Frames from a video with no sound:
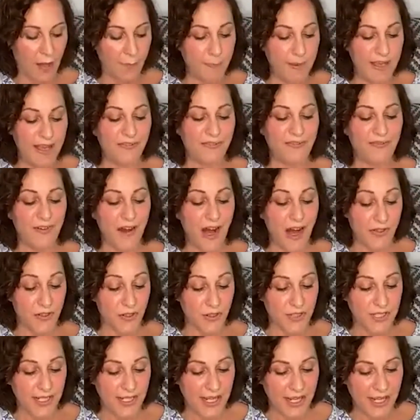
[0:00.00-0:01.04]
I'll be a
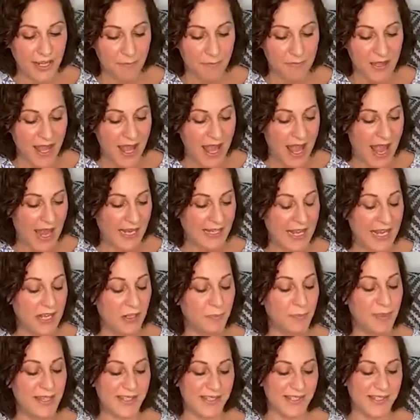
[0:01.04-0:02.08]
father to him, and
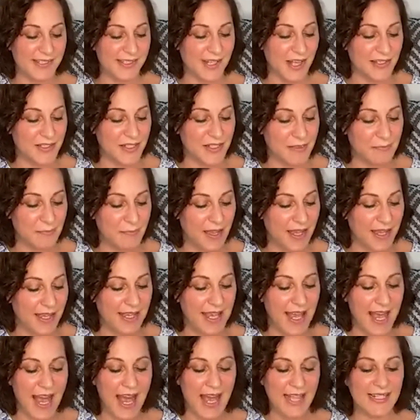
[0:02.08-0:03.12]
he'll be a son to
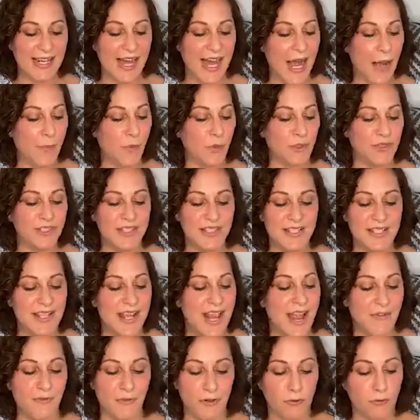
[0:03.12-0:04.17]
me, and I will
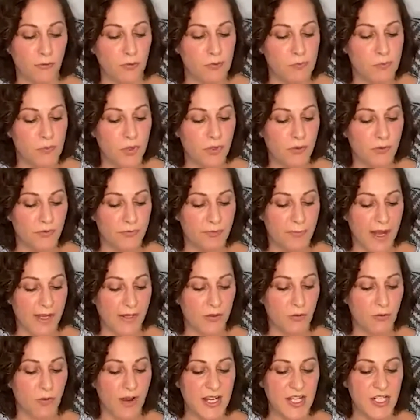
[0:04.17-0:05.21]
never remove
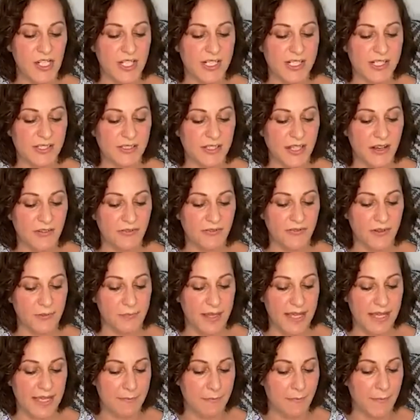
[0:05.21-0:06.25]
my gracious love
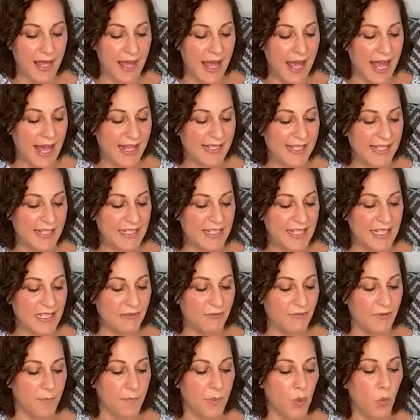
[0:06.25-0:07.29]
from him, as I
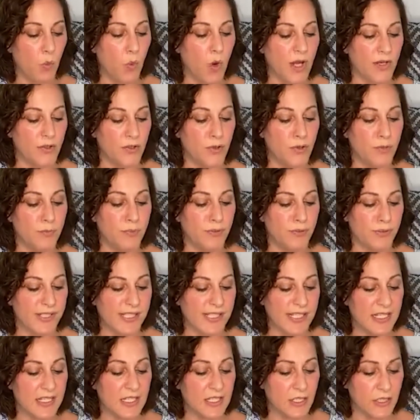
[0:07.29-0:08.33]
did from the one who
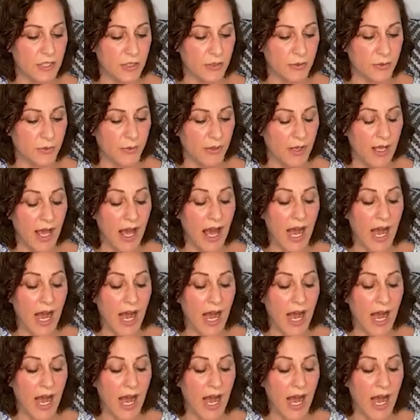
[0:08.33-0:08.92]
preceded you.